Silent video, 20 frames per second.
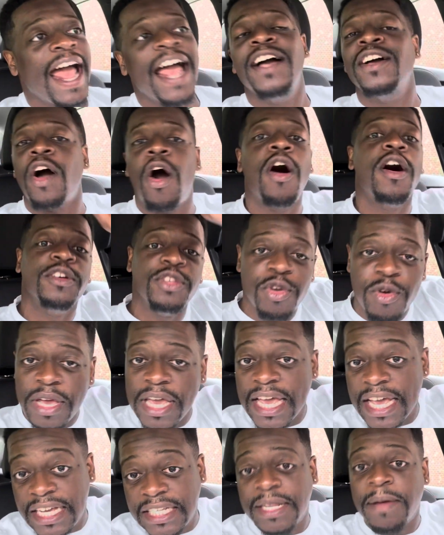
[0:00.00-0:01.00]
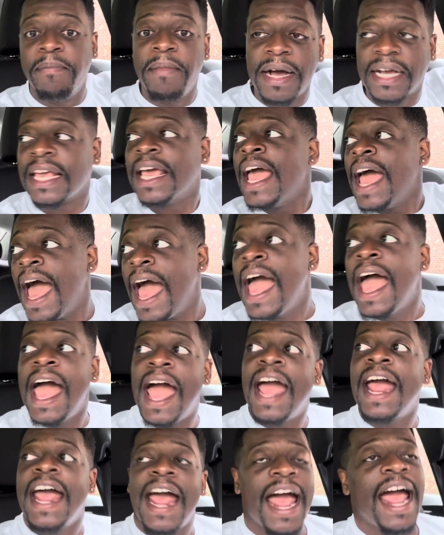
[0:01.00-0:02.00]
all you hear is the monkey.
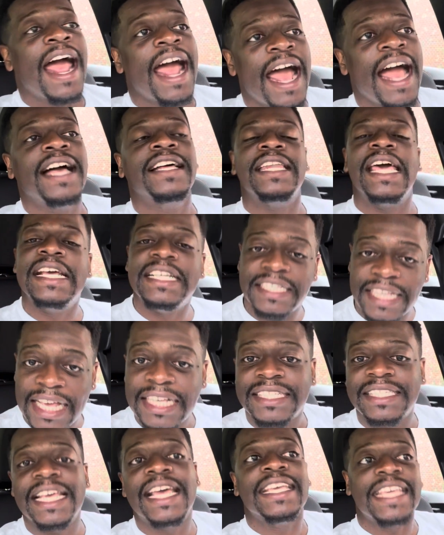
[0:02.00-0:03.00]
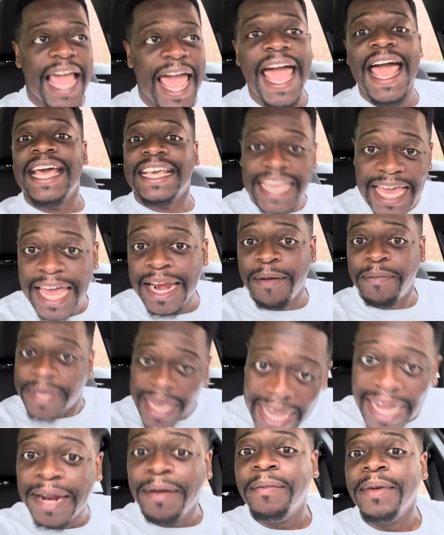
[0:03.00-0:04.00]
they say, yeah, get him.
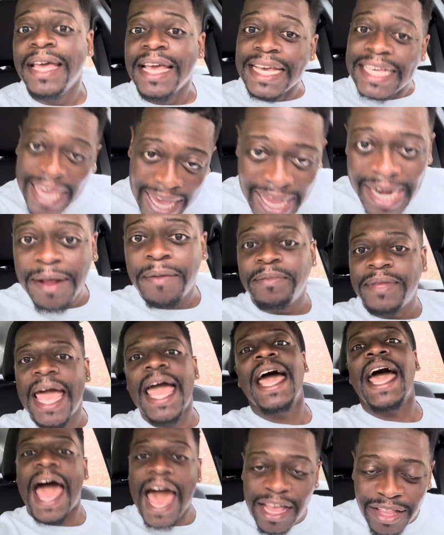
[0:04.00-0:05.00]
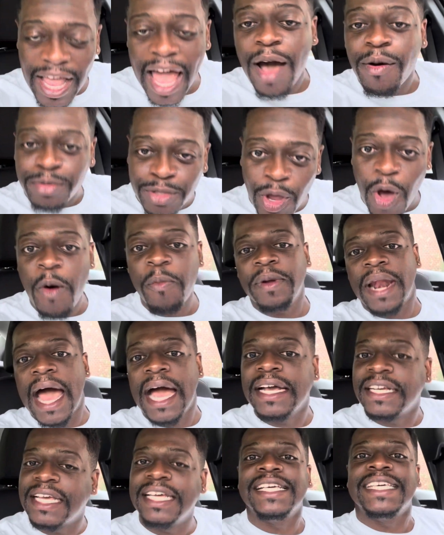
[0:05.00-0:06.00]
Yeah, I was hoping
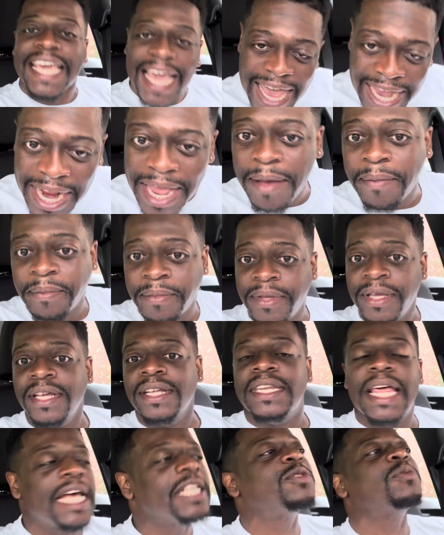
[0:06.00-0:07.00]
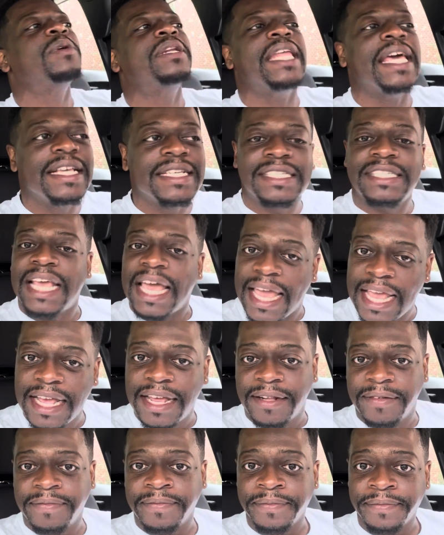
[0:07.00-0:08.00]
I'd get him. That's what they
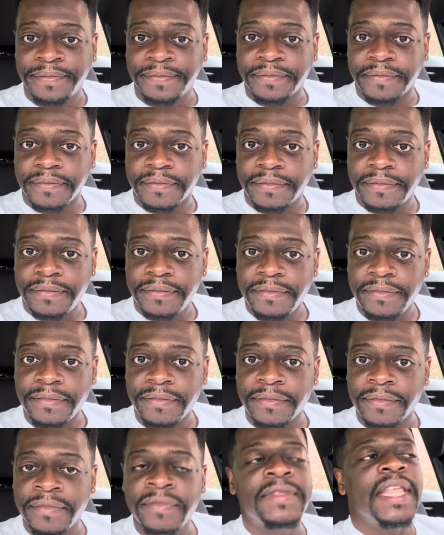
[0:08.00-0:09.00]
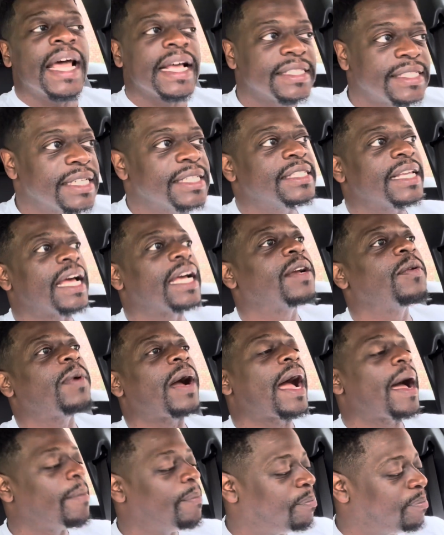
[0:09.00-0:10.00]
saying. That's exactly
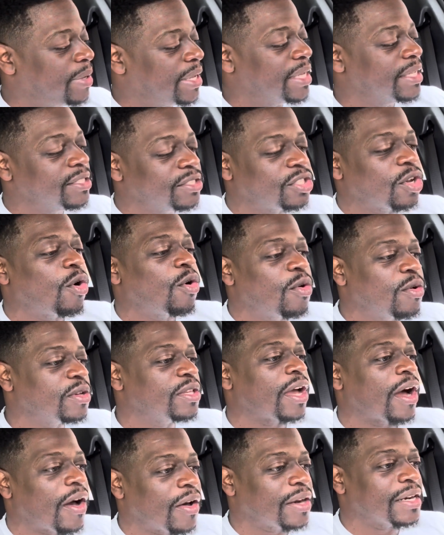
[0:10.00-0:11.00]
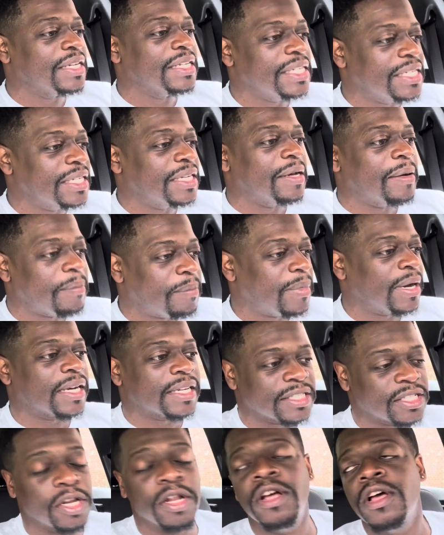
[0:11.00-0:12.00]
what I've been told y'all to leave them
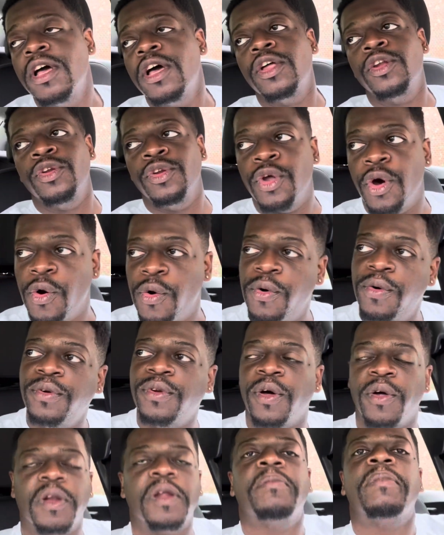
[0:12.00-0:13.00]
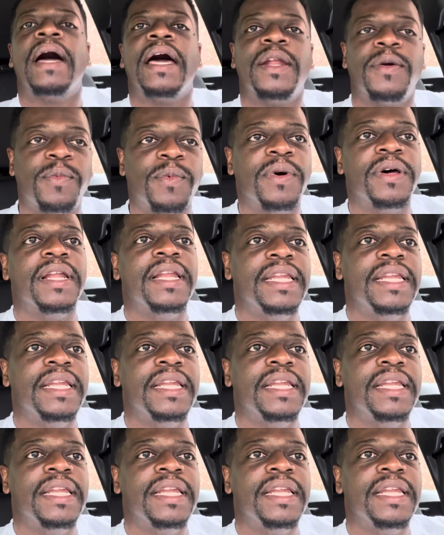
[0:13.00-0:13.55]
monkeys on. No, don't nobody want to